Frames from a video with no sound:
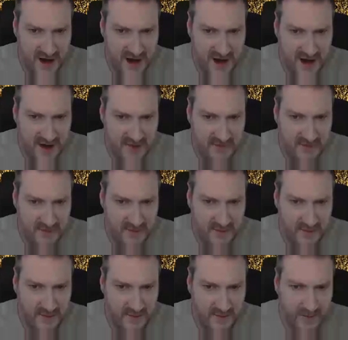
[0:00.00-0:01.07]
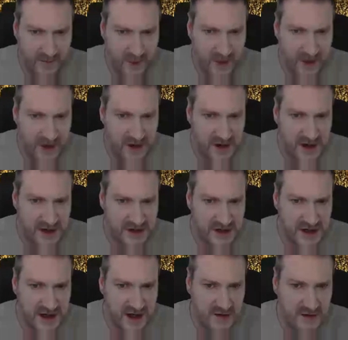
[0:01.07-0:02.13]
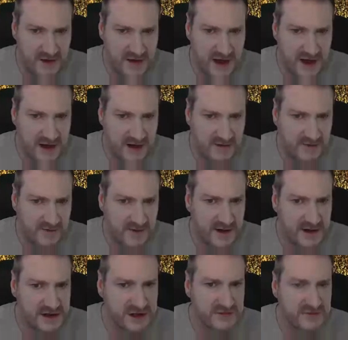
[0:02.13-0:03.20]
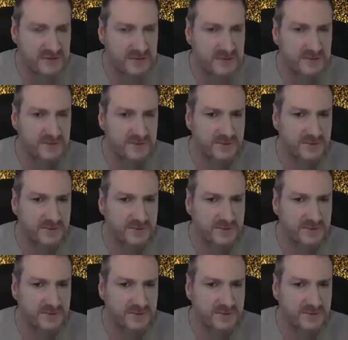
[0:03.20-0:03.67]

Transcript: like I have, or you can actually go in and edit the function.